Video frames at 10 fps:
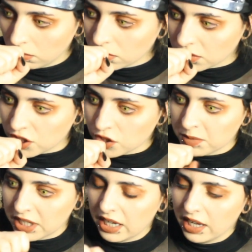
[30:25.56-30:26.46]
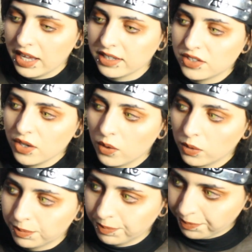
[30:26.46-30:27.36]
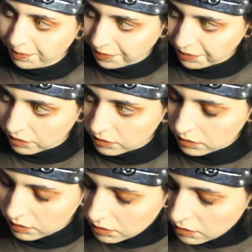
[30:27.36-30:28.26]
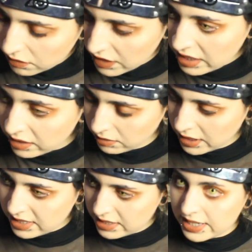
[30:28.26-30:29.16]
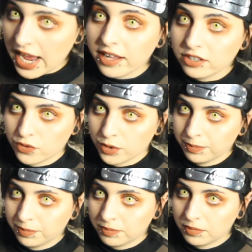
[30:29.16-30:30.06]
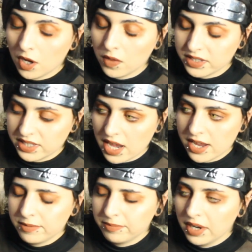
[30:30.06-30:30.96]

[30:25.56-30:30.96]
Excuse me. And so that it's the dad's room on the side.